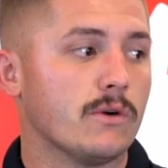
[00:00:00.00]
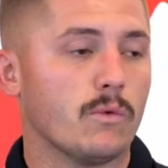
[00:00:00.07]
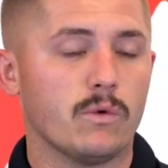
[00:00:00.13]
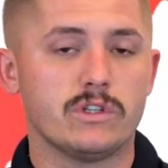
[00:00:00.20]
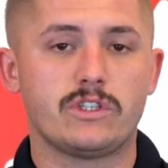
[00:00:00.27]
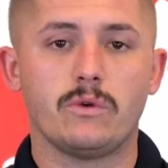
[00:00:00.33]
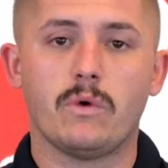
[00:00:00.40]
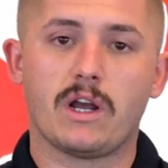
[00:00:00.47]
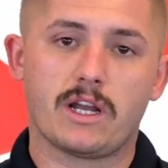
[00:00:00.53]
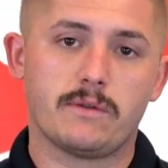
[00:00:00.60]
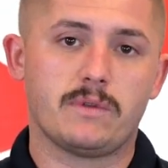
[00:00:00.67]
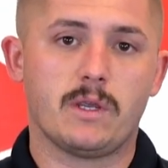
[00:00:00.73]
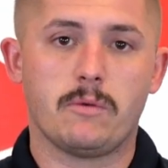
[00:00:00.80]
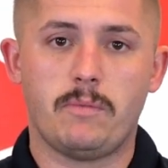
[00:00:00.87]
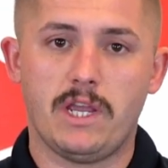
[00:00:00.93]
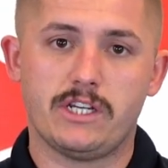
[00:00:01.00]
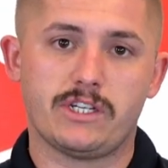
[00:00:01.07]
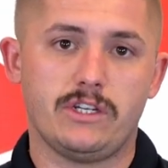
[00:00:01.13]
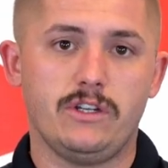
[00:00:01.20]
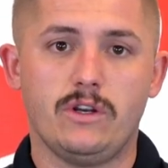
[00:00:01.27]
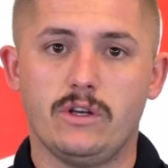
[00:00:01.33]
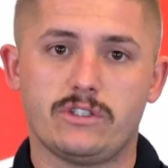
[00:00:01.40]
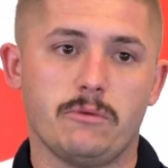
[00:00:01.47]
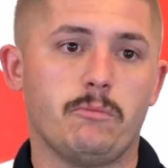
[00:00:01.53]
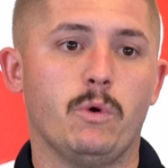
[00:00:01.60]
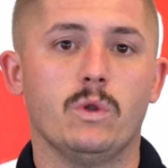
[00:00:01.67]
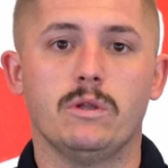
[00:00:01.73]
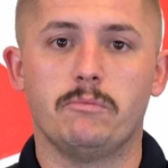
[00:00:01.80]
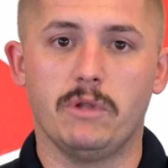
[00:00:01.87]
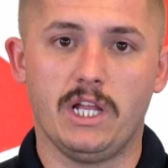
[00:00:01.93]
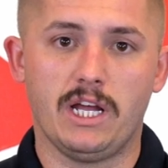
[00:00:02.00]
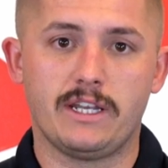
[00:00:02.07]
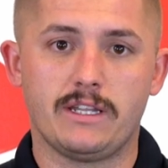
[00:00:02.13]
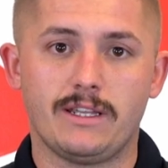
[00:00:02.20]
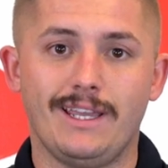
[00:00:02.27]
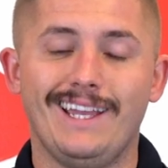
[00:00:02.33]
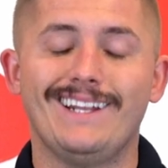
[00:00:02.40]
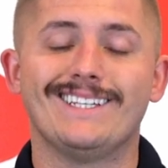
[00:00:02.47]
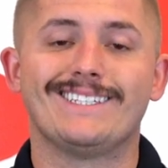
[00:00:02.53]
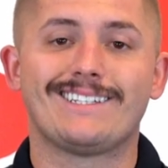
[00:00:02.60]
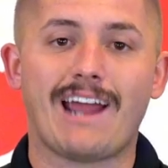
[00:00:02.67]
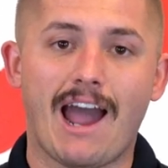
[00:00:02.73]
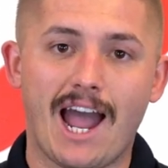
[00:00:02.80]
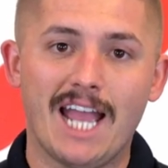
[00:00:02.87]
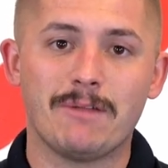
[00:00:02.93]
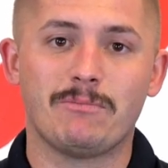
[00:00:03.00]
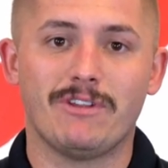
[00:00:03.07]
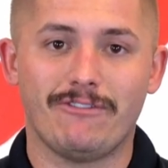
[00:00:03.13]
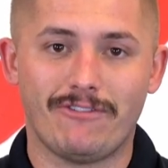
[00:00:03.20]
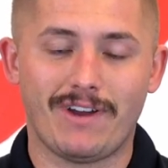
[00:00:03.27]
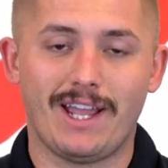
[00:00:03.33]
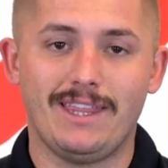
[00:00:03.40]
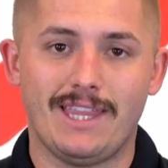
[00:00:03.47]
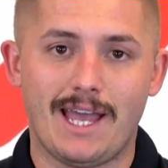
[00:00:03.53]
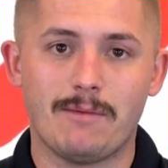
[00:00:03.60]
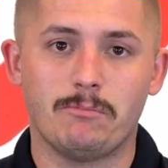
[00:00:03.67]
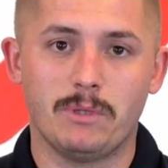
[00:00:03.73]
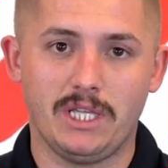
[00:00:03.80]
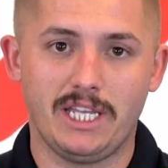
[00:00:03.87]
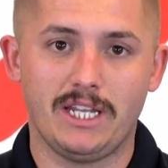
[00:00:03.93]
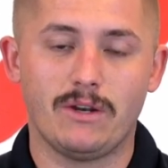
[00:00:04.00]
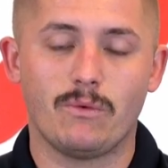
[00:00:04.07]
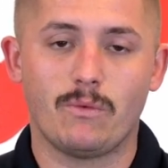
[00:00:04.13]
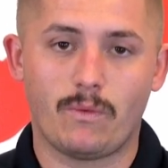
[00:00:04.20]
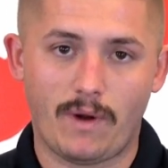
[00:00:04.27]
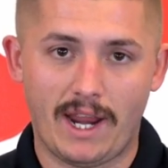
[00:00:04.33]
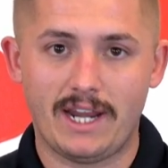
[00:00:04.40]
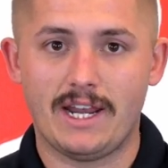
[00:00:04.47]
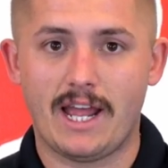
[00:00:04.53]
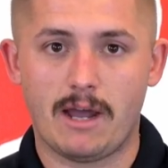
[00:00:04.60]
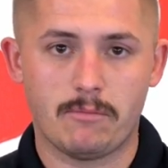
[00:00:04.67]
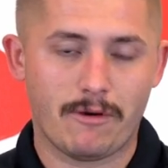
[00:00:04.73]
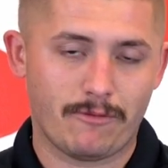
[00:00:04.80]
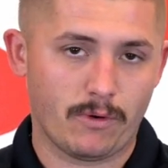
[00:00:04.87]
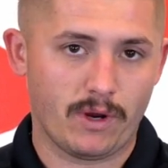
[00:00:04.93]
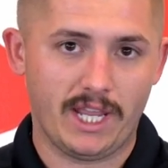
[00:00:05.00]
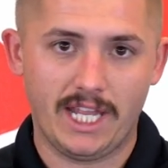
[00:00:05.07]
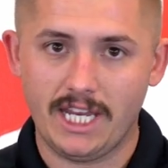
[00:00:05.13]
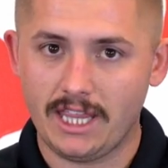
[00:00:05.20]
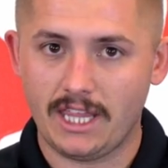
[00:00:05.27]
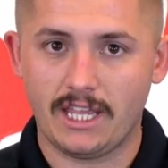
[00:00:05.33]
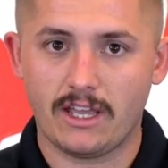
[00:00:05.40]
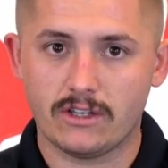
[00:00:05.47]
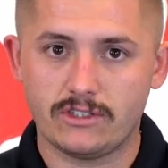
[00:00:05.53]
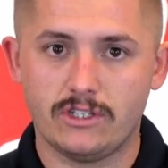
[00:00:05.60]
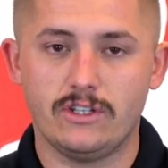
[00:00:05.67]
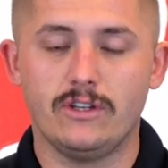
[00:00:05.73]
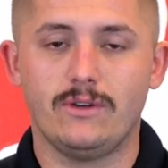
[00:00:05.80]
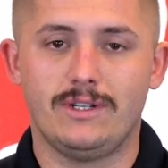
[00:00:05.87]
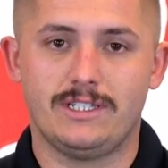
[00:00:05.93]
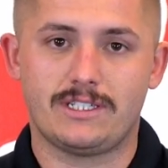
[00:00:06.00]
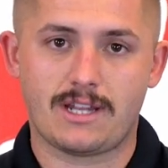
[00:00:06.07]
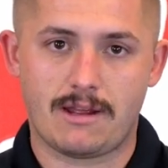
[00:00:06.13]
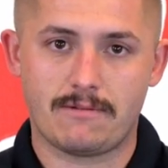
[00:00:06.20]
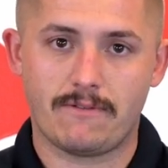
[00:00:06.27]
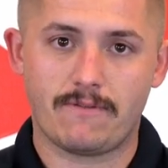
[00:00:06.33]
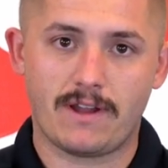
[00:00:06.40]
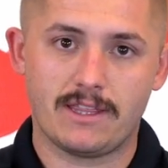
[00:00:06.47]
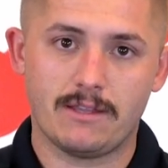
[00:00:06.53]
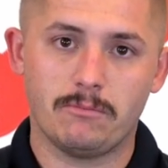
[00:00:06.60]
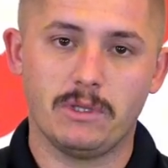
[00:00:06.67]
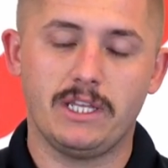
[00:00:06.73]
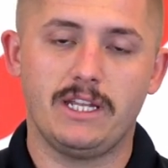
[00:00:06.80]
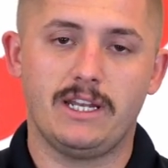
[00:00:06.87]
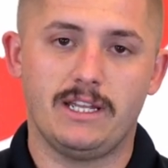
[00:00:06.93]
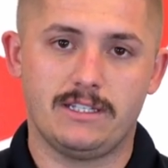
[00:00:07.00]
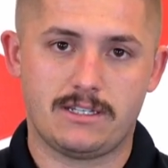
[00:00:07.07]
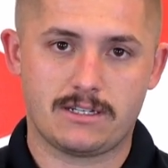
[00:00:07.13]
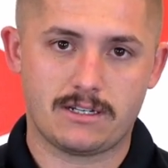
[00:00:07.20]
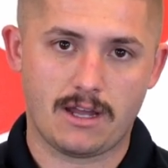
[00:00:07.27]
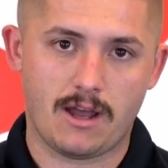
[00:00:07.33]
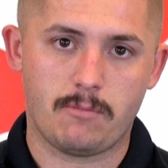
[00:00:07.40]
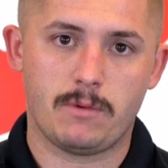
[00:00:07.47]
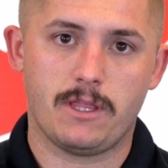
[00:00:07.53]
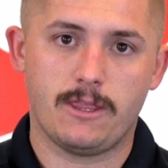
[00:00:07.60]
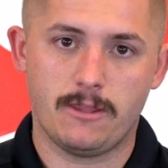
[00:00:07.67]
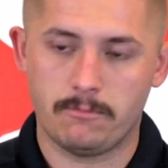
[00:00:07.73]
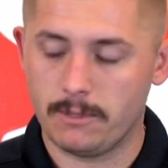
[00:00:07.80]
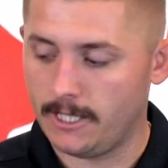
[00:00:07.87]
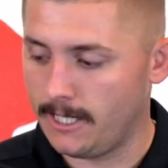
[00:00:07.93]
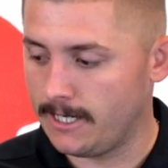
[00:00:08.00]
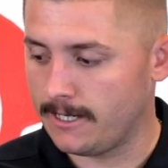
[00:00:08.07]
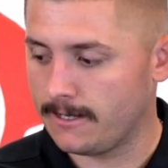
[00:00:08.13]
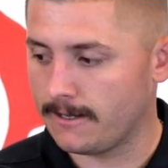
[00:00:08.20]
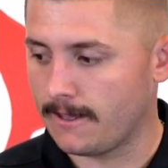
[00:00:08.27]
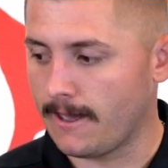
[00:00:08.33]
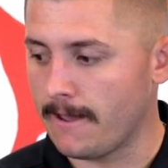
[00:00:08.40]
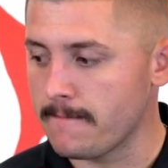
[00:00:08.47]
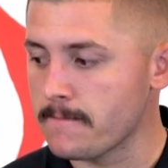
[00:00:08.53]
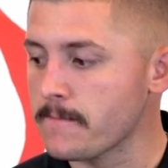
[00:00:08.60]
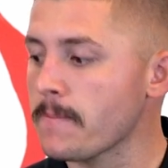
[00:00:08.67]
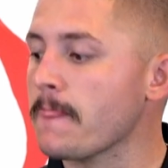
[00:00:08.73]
once you walk up to your patient, you notice a pool of blood. It is time to find that bleed right now. Before anything else you do, it is time to find the bleed and stop the bleed, okay?